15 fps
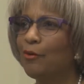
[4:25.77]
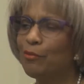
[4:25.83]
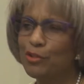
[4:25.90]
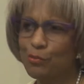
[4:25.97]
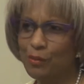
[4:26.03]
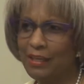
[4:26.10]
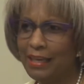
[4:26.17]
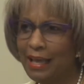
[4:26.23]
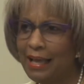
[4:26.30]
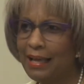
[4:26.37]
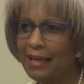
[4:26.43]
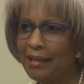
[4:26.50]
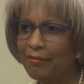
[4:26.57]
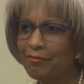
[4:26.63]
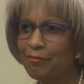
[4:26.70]
which were
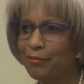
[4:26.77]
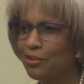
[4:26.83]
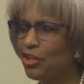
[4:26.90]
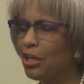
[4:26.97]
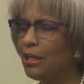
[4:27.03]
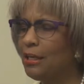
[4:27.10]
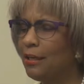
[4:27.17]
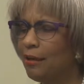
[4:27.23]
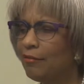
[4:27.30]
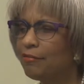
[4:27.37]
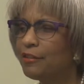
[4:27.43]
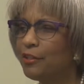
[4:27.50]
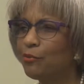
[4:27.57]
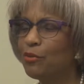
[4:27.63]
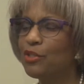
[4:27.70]
live, which I
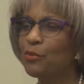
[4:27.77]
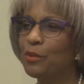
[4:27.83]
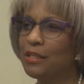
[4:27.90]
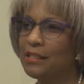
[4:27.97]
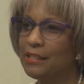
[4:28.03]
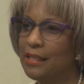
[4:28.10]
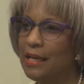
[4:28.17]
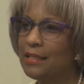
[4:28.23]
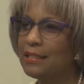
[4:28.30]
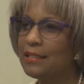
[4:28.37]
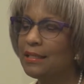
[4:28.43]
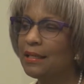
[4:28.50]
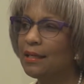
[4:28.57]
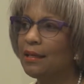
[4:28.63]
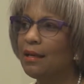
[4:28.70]
loved and which were
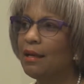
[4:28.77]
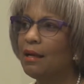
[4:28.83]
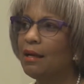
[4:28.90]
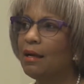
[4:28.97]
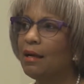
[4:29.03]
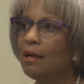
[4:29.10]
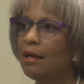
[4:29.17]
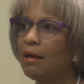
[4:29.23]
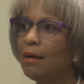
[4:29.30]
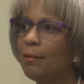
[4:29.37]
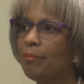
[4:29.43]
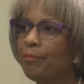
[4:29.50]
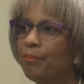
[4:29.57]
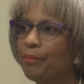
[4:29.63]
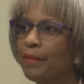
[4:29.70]
exciting.
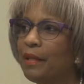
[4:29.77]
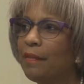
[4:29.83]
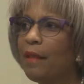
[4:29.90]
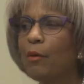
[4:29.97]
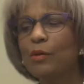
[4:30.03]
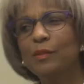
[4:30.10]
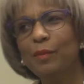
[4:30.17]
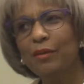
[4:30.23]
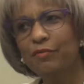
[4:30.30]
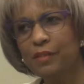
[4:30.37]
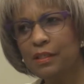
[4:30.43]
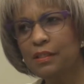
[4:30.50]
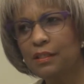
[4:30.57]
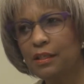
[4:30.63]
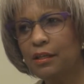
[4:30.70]
And that was my
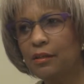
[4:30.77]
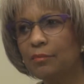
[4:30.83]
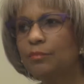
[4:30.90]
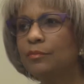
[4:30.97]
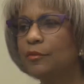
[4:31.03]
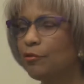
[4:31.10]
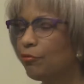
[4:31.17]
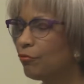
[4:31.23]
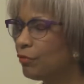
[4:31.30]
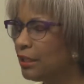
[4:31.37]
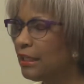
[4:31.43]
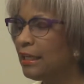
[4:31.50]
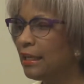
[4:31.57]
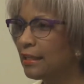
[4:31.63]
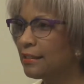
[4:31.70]
first year,
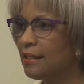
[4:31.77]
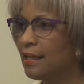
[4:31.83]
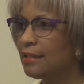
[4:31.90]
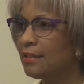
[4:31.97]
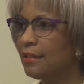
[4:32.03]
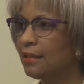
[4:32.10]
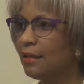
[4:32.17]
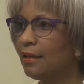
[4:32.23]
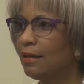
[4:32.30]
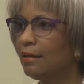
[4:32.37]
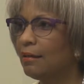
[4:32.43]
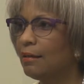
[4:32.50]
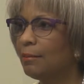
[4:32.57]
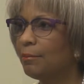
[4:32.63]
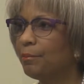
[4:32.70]
really exciting.
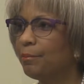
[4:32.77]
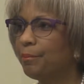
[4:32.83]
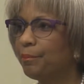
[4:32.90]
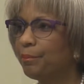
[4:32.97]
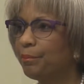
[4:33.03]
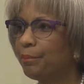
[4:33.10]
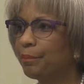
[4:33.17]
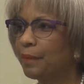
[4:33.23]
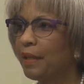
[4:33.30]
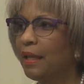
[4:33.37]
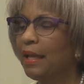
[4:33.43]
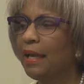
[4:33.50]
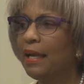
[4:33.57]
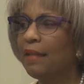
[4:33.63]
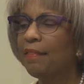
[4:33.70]

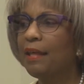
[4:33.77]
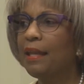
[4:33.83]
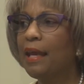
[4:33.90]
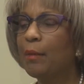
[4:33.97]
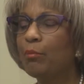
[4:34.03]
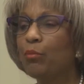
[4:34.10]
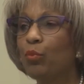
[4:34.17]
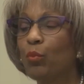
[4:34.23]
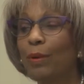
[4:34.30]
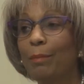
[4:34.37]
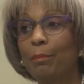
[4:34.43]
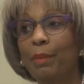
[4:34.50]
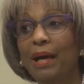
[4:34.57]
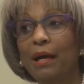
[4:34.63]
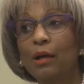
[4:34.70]
And then I
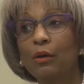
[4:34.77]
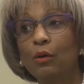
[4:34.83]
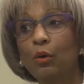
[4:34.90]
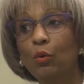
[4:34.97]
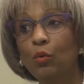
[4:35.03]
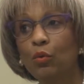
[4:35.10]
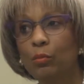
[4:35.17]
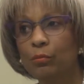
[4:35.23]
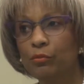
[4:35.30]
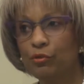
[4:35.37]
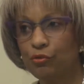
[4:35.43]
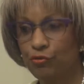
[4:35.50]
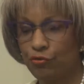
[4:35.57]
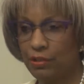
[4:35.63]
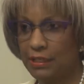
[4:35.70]
went back home
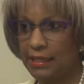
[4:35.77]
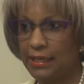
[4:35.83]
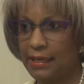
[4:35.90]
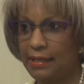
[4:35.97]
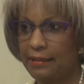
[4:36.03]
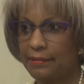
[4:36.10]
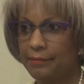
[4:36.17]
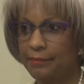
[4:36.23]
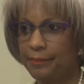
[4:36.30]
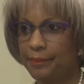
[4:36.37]
to Trinidad,